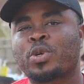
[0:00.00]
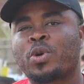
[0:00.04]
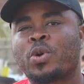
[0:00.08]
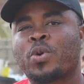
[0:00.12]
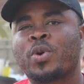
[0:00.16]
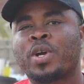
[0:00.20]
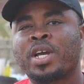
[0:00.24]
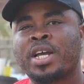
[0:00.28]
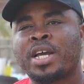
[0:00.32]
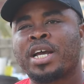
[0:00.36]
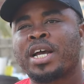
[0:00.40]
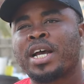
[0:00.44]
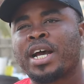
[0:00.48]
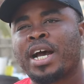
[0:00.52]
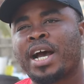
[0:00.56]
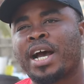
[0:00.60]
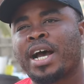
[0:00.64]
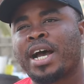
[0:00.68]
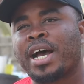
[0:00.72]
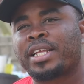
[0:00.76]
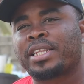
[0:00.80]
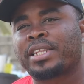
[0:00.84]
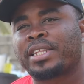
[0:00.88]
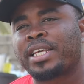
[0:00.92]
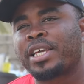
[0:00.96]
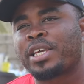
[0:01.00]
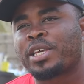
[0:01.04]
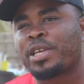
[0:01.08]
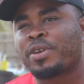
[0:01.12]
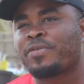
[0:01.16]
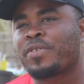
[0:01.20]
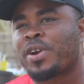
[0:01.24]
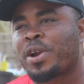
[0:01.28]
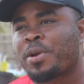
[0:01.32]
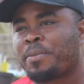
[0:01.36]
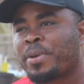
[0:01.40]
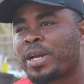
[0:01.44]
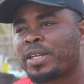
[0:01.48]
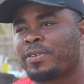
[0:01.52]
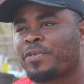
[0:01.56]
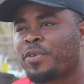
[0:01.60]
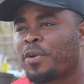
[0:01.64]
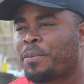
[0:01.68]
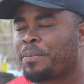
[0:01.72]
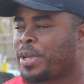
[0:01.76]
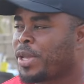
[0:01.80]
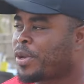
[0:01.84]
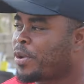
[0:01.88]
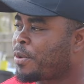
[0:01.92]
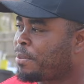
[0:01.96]
So thank you very much
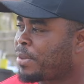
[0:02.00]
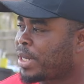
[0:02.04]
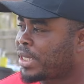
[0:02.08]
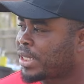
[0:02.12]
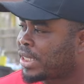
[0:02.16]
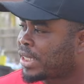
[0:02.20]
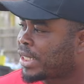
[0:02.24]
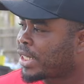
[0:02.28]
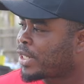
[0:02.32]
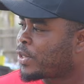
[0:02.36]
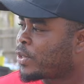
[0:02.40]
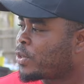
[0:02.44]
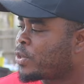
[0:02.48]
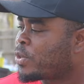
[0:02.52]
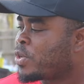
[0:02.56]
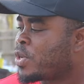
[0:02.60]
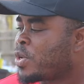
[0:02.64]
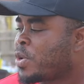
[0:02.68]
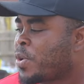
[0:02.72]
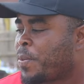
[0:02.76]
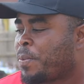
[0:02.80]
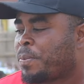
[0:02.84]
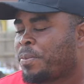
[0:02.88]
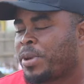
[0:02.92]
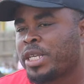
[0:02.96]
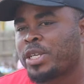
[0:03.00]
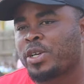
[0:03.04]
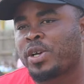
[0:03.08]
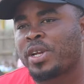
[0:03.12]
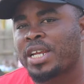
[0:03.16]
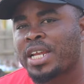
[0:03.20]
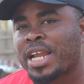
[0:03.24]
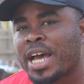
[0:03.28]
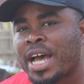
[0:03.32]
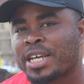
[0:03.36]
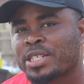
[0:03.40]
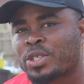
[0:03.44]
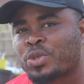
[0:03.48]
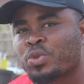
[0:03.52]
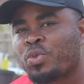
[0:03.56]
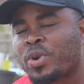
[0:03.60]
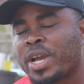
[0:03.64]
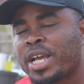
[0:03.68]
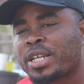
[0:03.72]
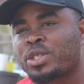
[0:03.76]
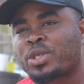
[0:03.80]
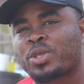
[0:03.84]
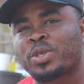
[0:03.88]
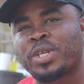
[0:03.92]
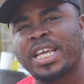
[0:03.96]
for being on my channel. But your last
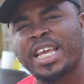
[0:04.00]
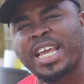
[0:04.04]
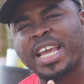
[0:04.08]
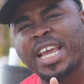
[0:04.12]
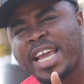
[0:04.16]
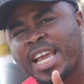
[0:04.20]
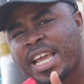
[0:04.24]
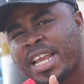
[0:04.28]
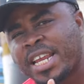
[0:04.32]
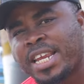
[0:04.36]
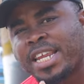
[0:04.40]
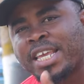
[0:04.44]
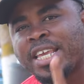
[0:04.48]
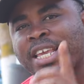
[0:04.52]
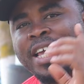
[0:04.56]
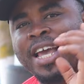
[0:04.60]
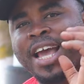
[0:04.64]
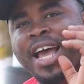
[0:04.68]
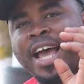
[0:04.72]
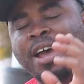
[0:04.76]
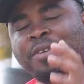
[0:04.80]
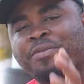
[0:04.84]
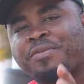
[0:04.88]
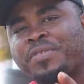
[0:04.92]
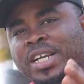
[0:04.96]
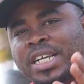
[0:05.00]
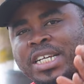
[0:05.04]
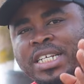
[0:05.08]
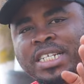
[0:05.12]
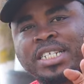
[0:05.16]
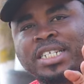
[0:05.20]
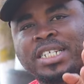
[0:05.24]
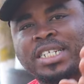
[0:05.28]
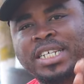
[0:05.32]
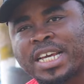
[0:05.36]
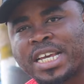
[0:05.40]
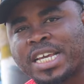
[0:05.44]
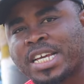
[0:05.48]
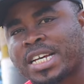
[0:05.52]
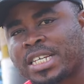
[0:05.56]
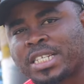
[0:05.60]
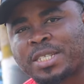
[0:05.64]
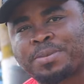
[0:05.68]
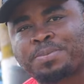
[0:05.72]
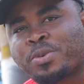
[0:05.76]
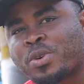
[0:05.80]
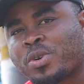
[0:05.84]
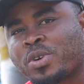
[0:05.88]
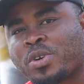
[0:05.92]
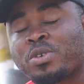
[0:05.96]
word to any African
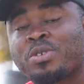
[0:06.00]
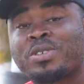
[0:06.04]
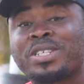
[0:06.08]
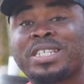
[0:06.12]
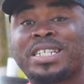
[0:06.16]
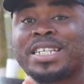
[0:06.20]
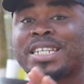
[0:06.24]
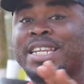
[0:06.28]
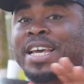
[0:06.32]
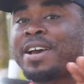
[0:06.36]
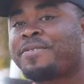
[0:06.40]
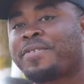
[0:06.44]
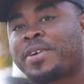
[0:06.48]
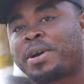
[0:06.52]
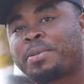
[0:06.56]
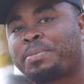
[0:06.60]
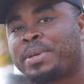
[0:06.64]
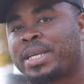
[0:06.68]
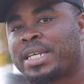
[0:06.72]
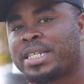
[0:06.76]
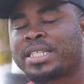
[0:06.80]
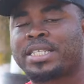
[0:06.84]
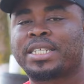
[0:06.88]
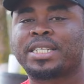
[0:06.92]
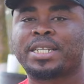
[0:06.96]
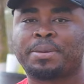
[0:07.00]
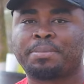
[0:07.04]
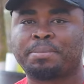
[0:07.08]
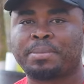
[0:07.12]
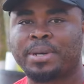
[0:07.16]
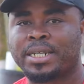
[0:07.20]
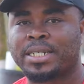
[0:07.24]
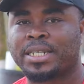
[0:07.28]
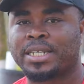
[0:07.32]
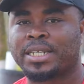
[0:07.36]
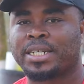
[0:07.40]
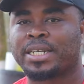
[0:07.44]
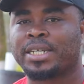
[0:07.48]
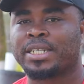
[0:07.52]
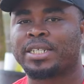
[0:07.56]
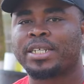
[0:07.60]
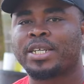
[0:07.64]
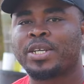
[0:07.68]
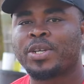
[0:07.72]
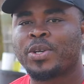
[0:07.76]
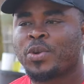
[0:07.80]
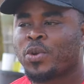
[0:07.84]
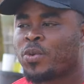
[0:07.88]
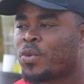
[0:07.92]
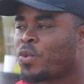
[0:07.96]
diaspora who's never been to the motherland,
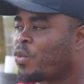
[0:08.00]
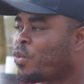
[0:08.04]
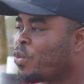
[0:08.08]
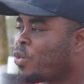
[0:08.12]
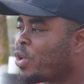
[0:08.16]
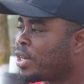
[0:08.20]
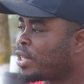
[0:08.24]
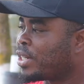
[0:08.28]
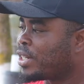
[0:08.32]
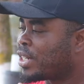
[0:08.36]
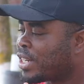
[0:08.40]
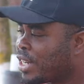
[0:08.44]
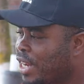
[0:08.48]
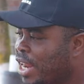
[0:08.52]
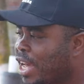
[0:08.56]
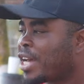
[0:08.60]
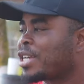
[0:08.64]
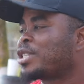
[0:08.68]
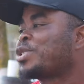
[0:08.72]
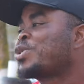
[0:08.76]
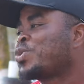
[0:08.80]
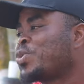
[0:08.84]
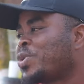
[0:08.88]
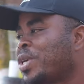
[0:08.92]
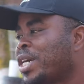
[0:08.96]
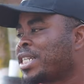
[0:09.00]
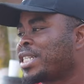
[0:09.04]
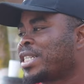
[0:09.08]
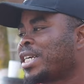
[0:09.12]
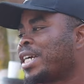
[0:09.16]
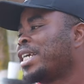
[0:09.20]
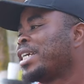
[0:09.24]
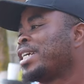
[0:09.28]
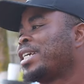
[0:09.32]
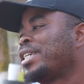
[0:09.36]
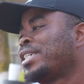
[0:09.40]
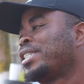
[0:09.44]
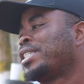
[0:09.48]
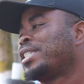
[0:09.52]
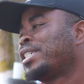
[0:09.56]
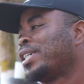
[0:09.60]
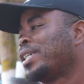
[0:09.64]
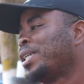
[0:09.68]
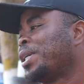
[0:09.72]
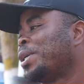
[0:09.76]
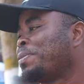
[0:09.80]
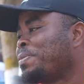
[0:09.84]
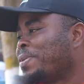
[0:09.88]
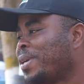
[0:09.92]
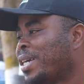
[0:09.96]
what last words are you going to
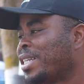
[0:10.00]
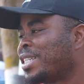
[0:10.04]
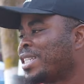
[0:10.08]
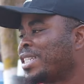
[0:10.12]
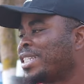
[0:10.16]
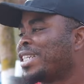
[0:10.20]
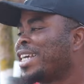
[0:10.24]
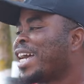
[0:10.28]
tell that person?